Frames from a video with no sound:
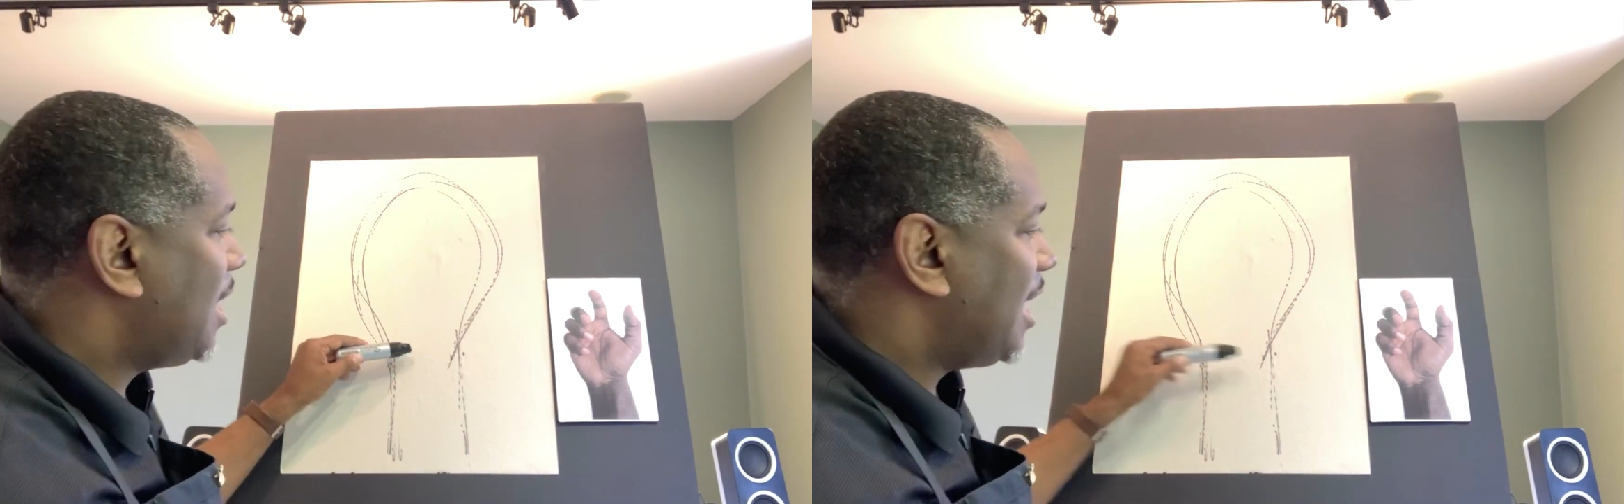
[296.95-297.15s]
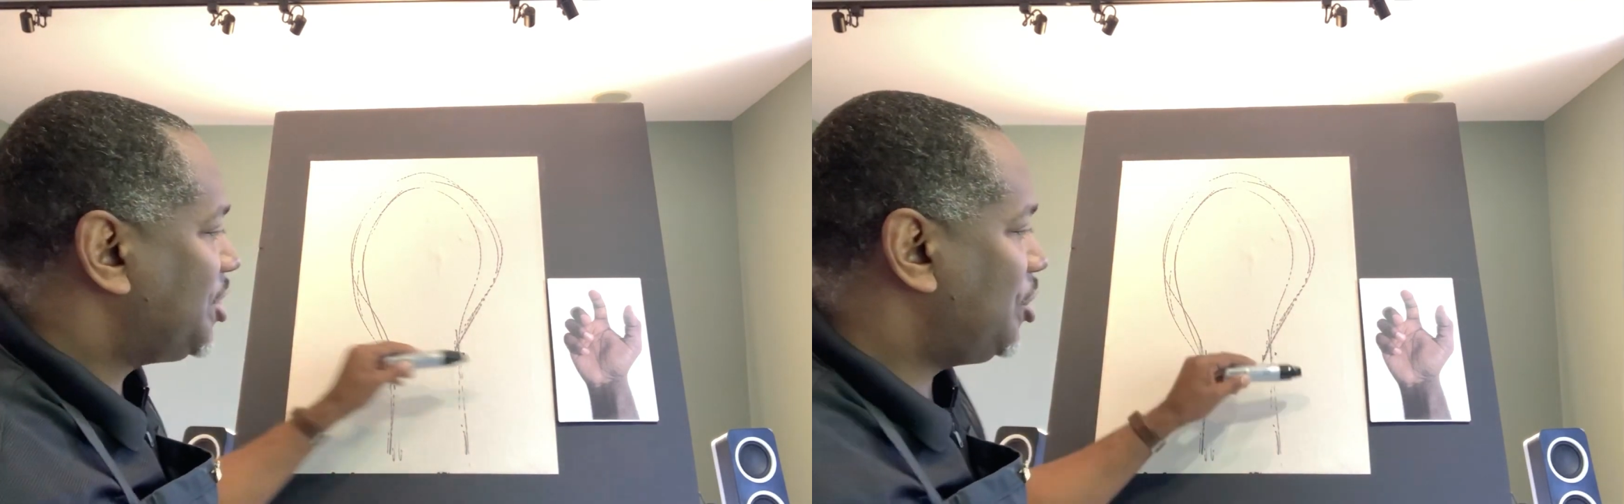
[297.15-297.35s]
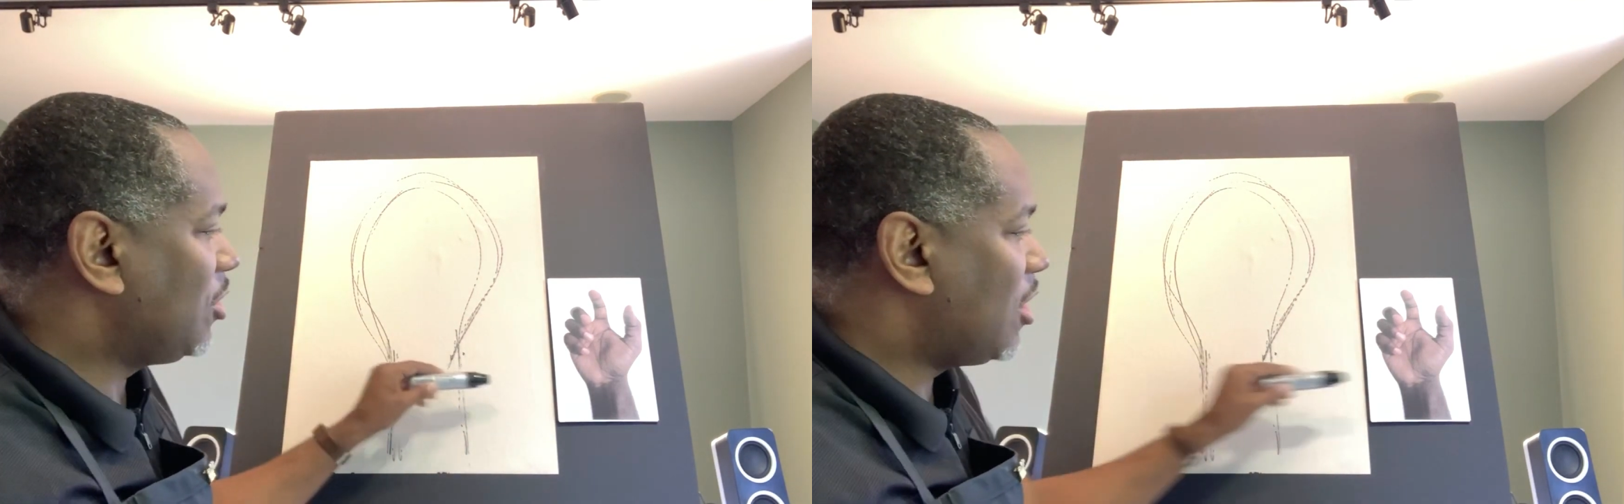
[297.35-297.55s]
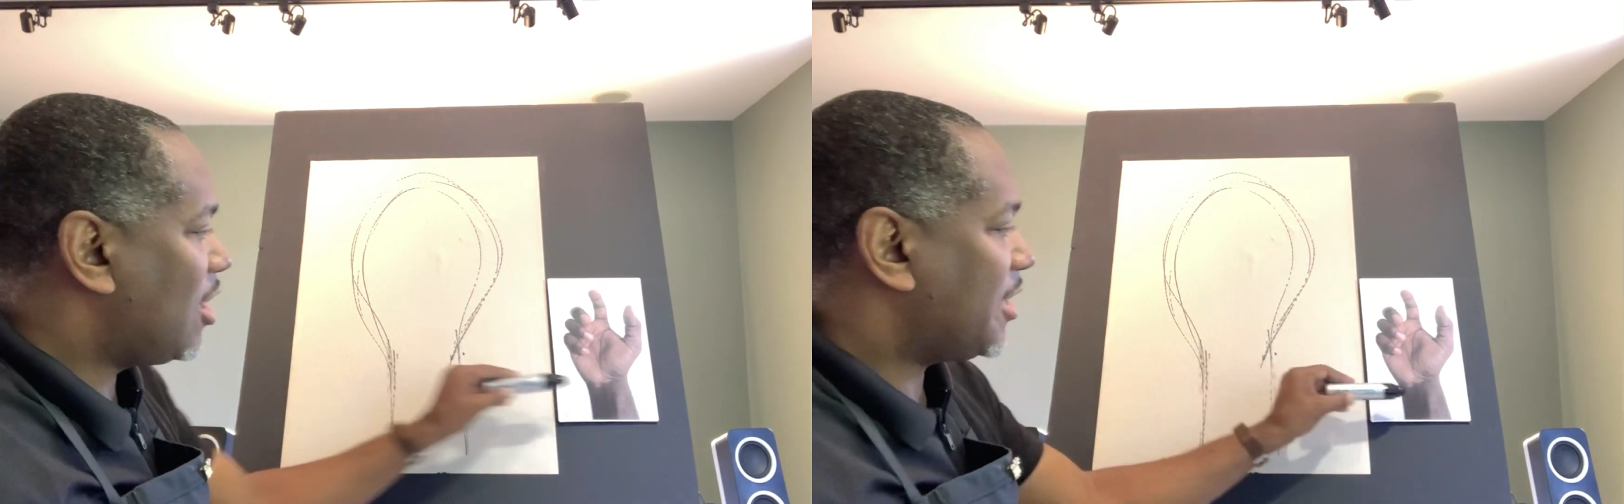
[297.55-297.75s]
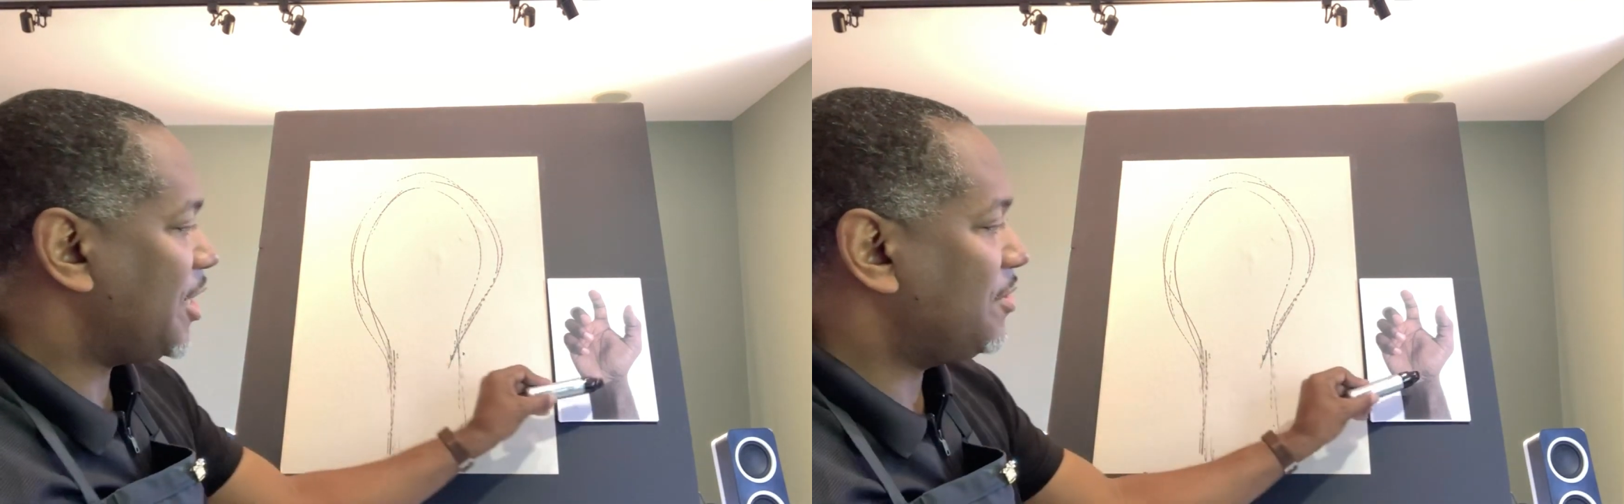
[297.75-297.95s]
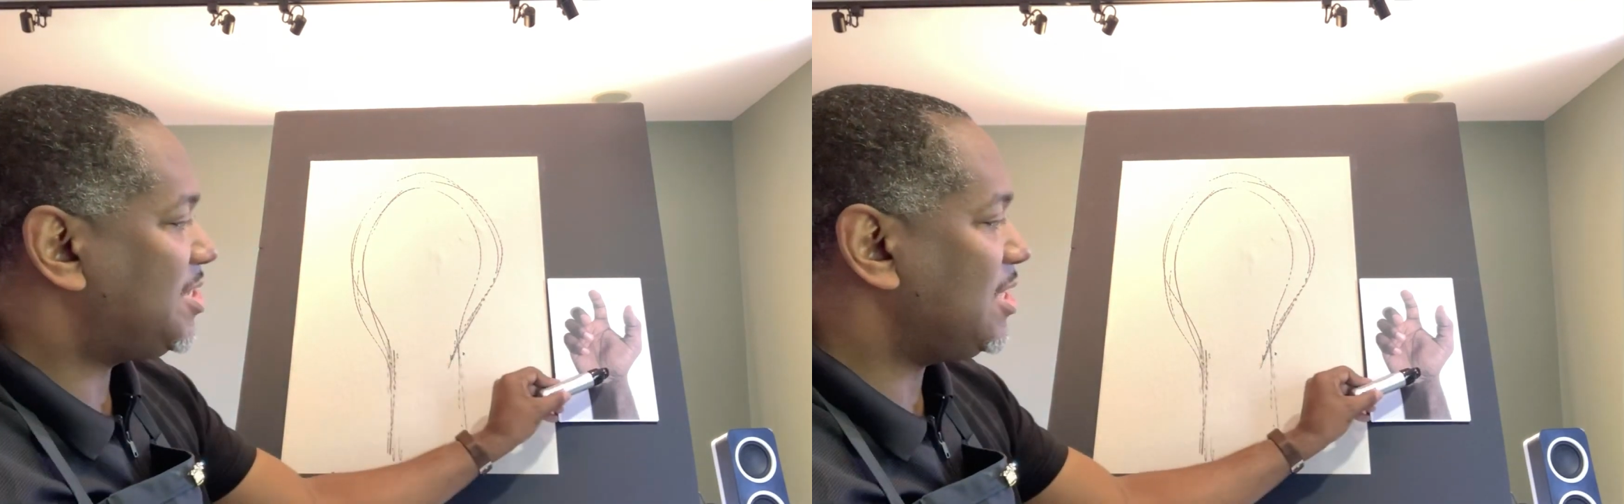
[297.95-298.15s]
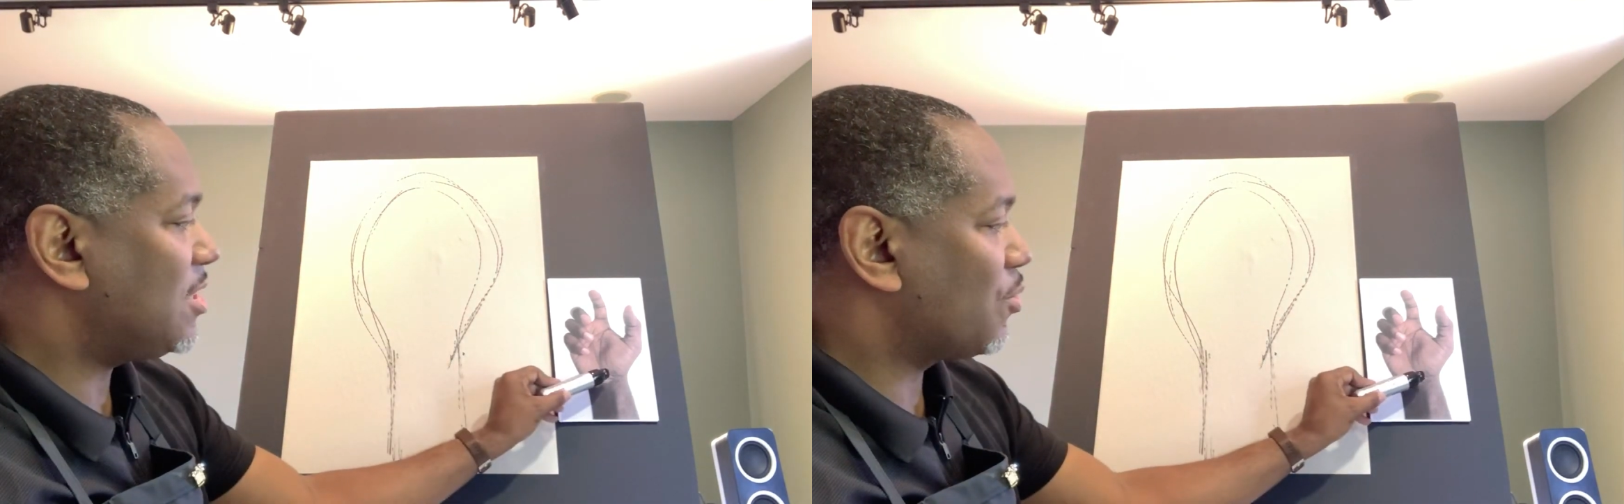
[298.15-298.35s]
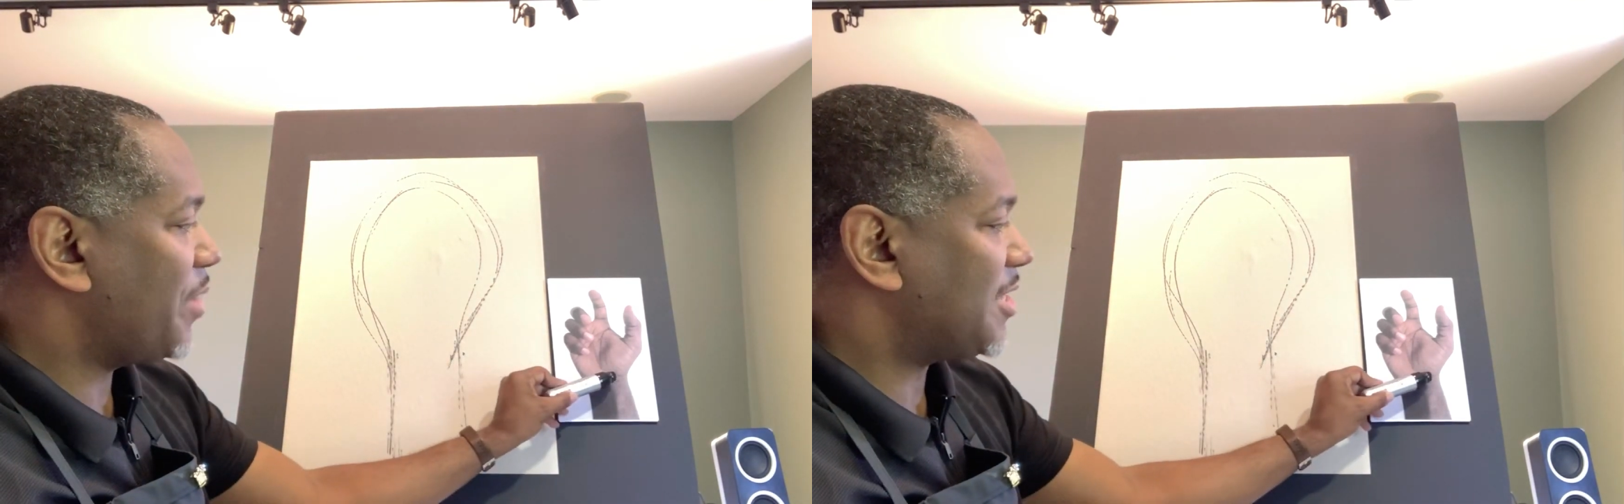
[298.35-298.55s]
As you look, you see
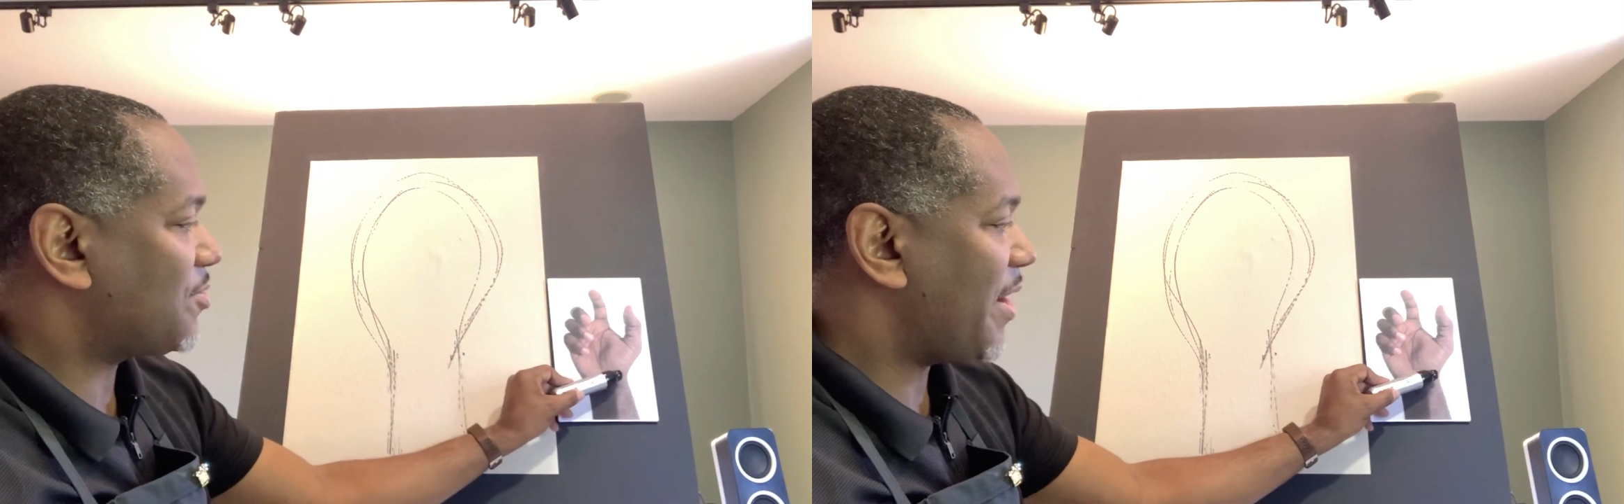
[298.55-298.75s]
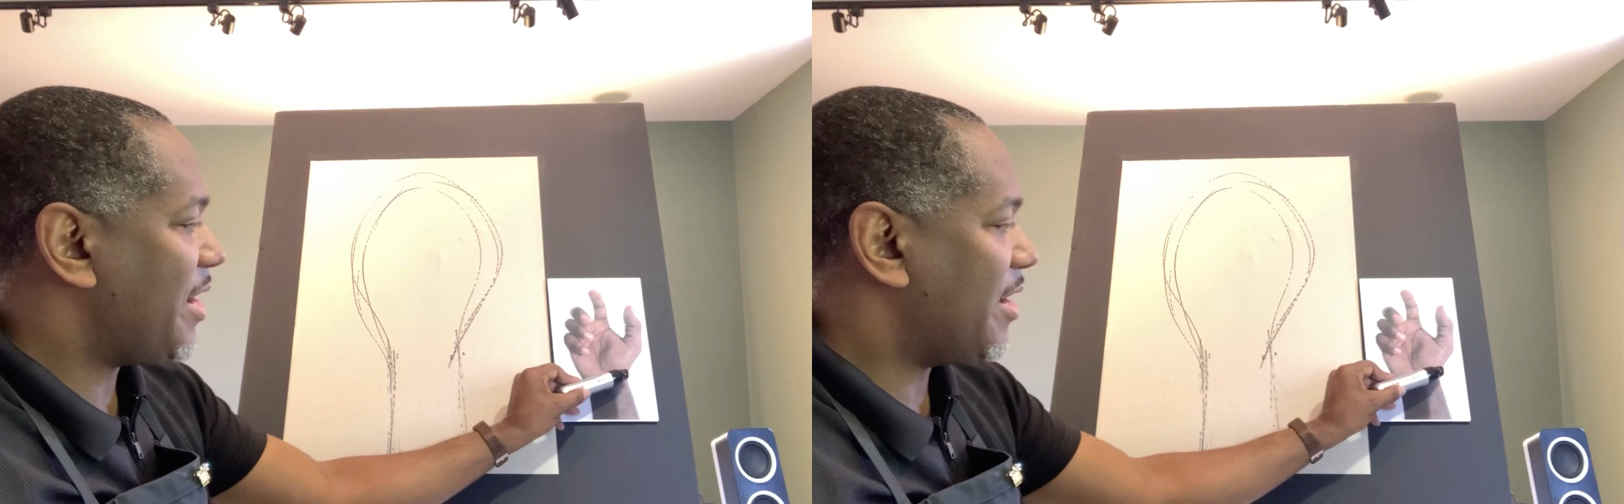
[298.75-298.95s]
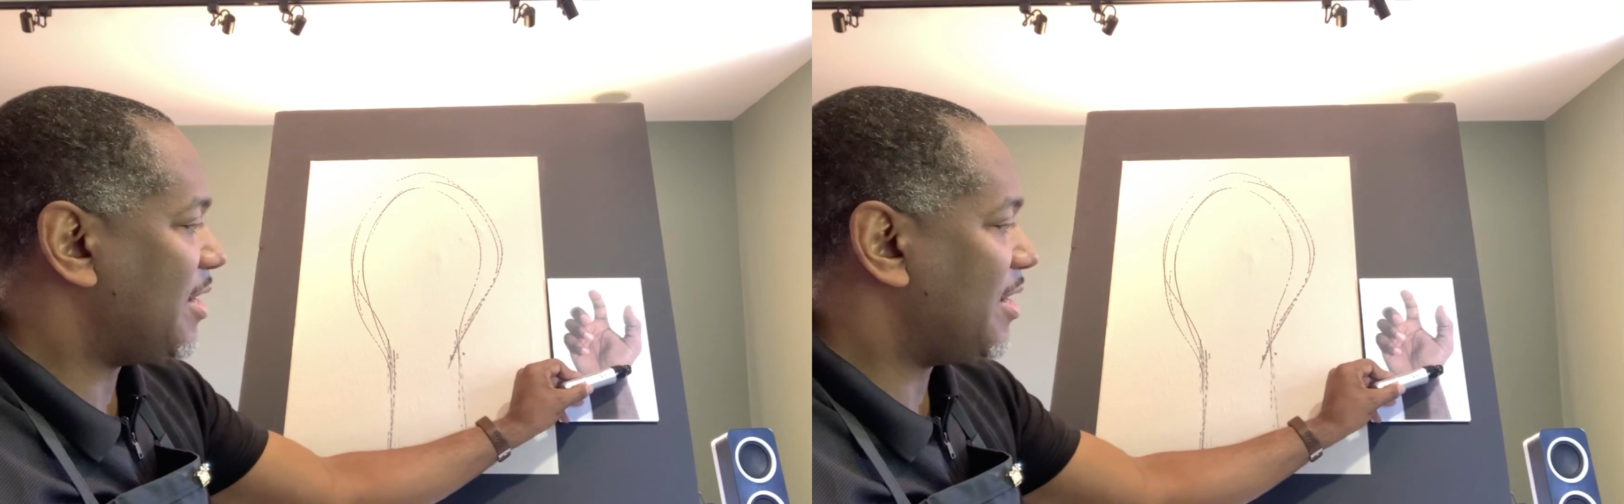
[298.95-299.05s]
the wrist right here,